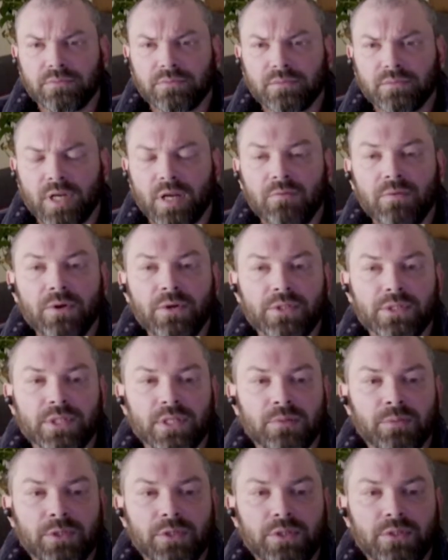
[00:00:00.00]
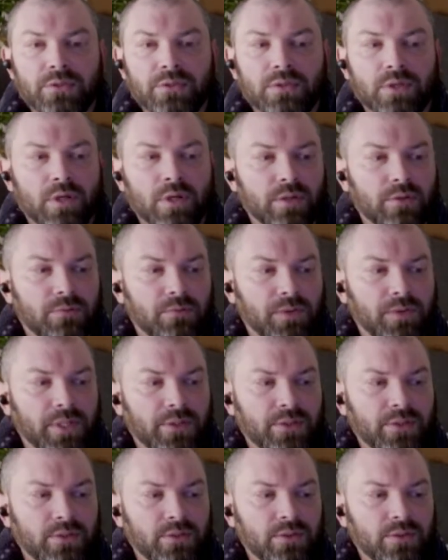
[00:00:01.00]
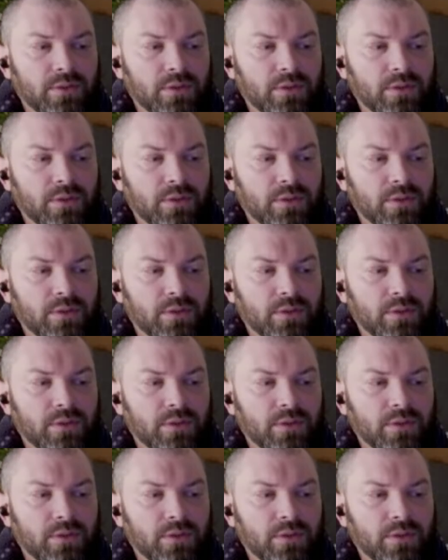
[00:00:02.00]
various images on the faces.